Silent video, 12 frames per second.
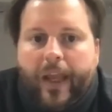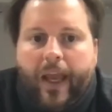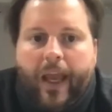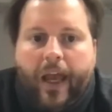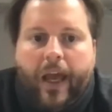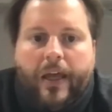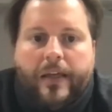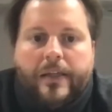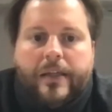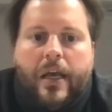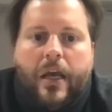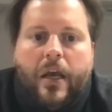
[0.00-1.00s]
And
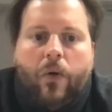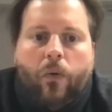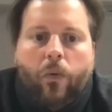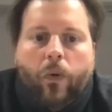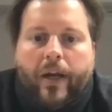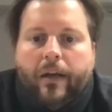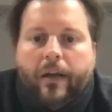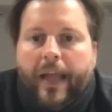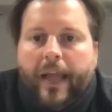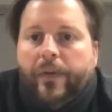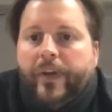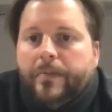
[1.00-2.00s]
what it
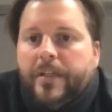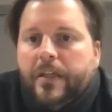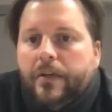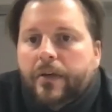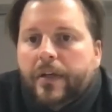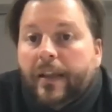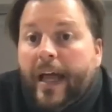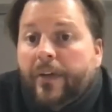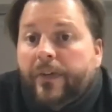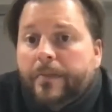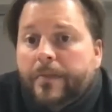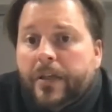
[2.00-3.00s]
allowed them to do, it
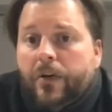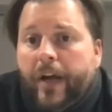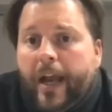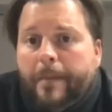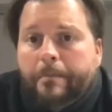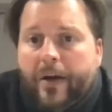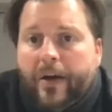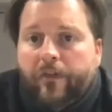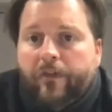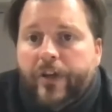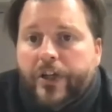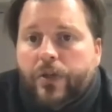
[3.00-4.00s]
allowed them to create better
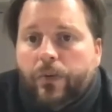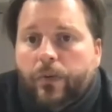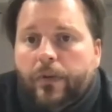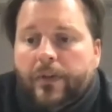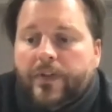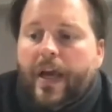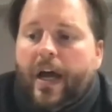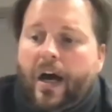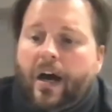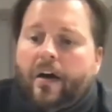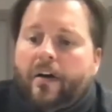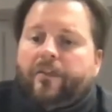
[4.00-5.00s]
visuals
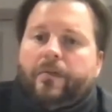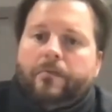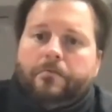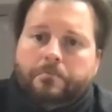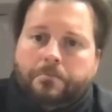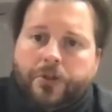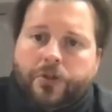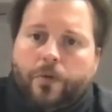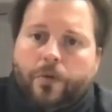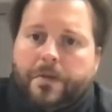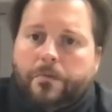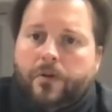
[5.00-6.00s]
of
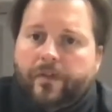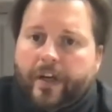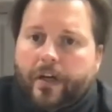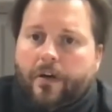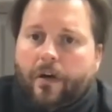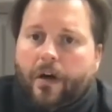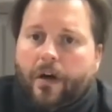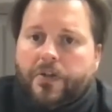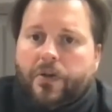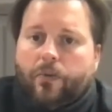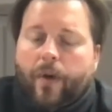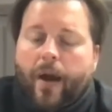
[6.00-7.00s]
troops moving across
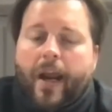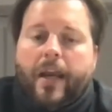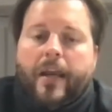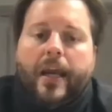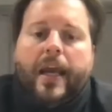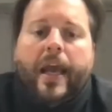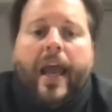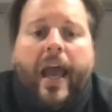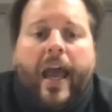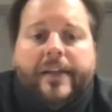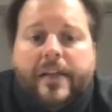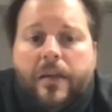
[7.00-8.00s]
terrain
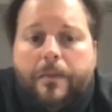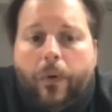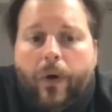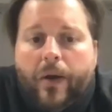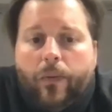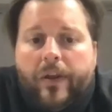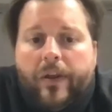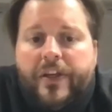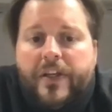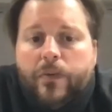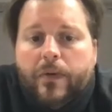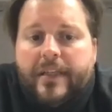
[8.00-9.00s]
and to the point where
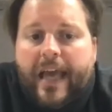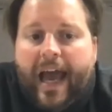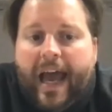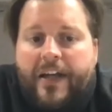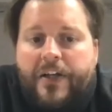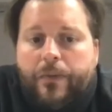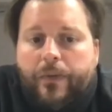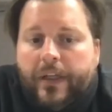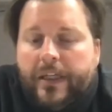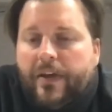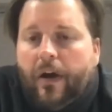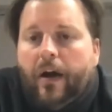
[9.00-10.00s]
this was
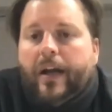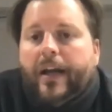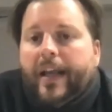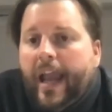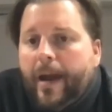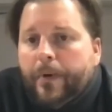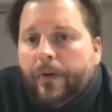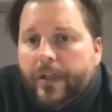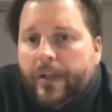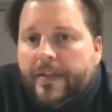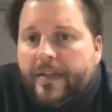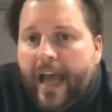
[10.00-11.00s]
actually taught at
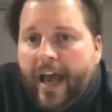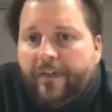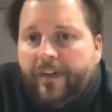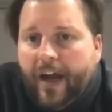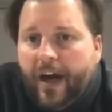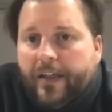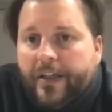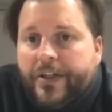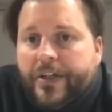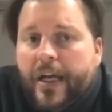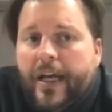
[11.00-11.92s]
Camberley Staff College.